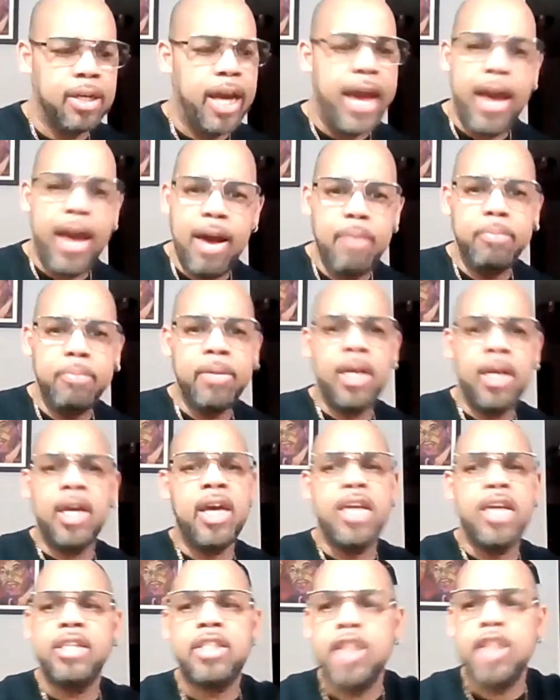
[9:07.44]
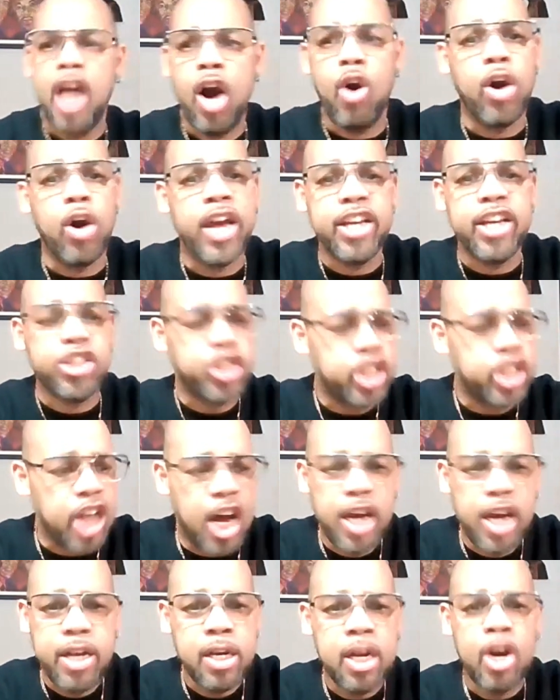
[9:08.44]
Him, his
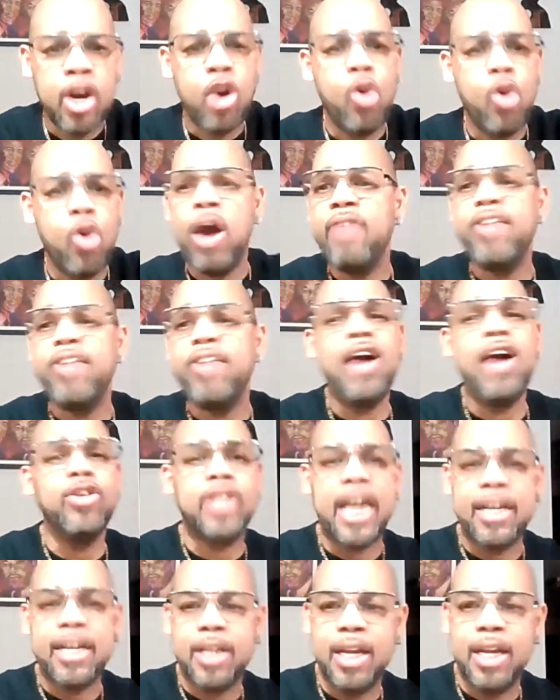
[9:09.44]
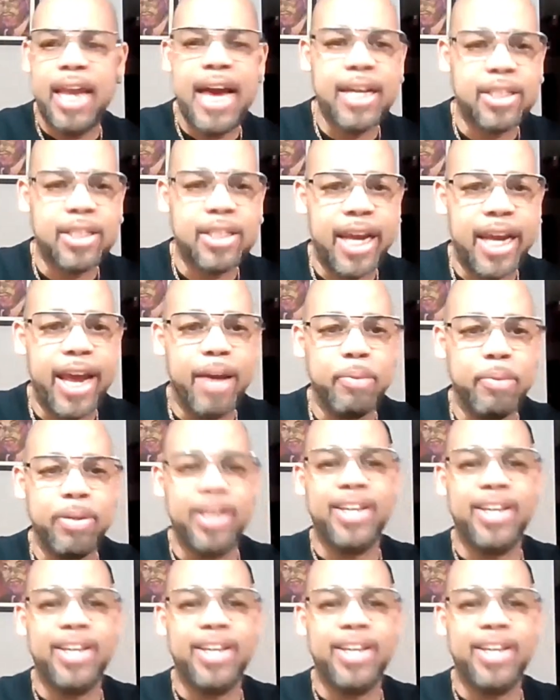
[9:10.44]
son, whoever else got the last name,